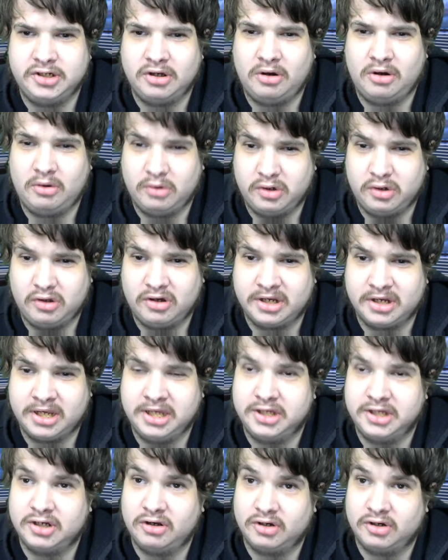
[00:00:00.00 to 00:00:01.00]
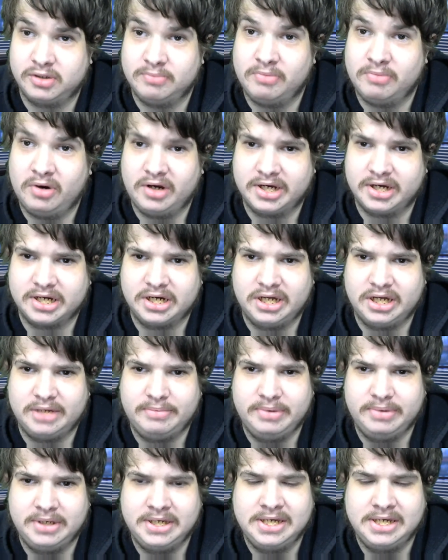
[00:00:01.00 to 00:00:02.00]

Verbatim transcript: I would like in charge of my club.